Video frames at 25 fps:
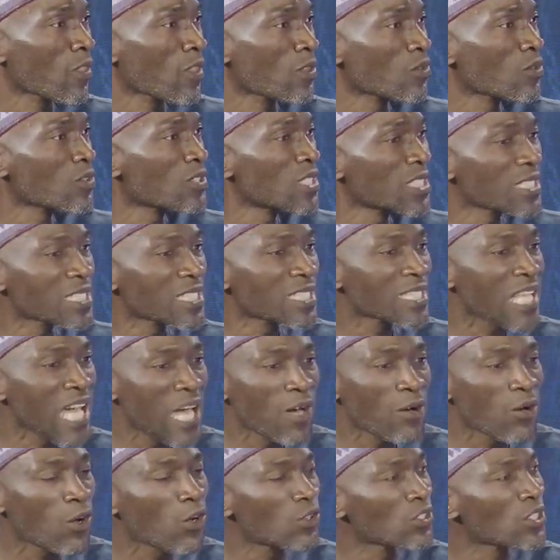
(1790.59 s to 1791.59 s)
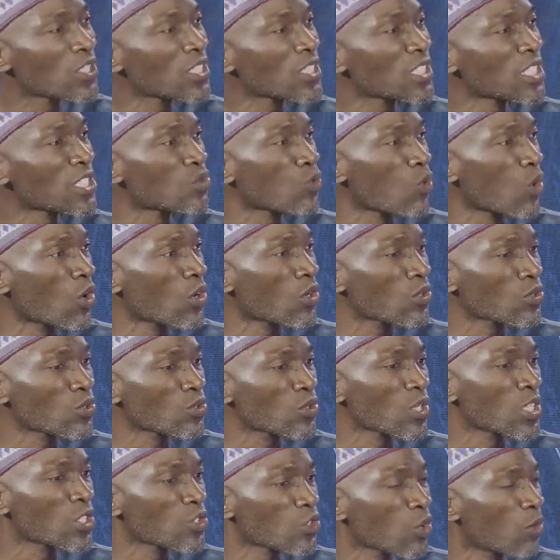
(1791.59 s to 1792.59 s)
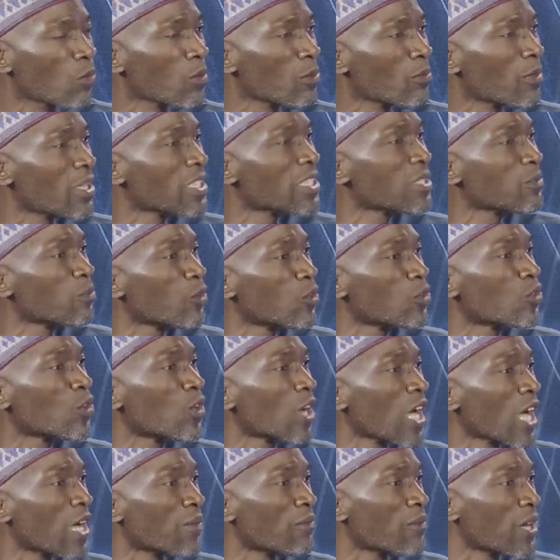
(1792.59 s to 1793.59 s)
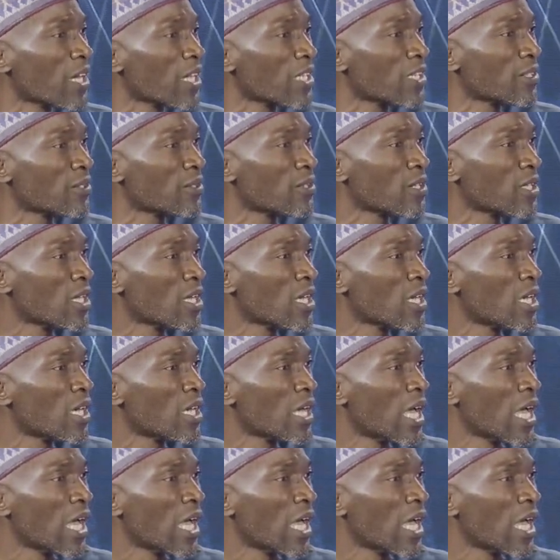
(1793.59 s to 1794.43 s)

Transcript: So this is how all these things work. So it's complementary but not rivalry. All right.